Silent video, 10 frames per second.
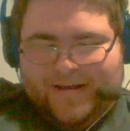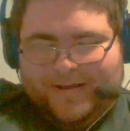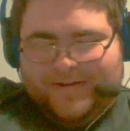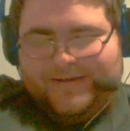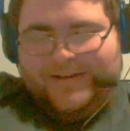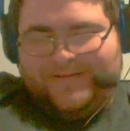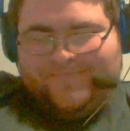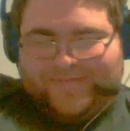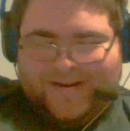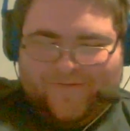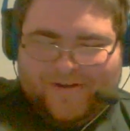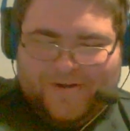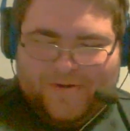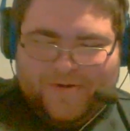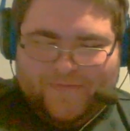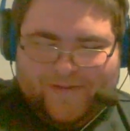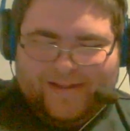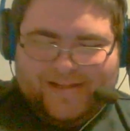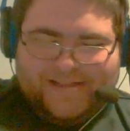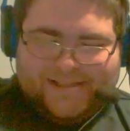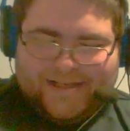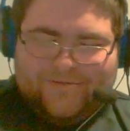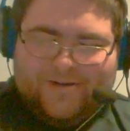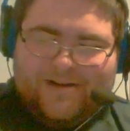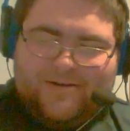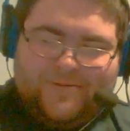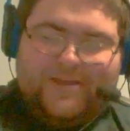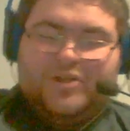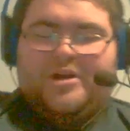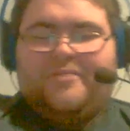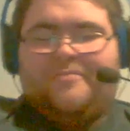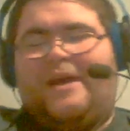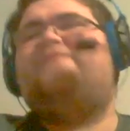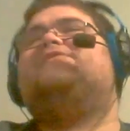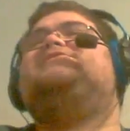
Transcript: You'd never know if, like, let's say, well, I don't think Drake Maverick's